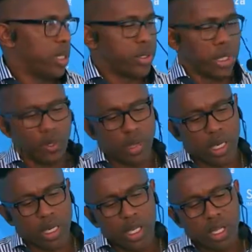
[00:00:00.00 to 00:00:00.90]

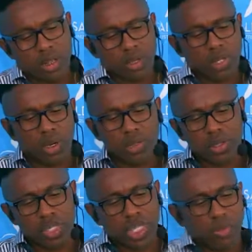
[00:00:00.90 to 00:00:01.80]
So those are
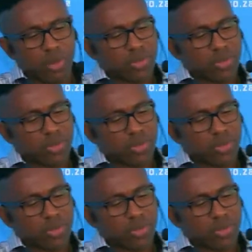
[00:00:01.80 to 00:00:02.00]
also the type of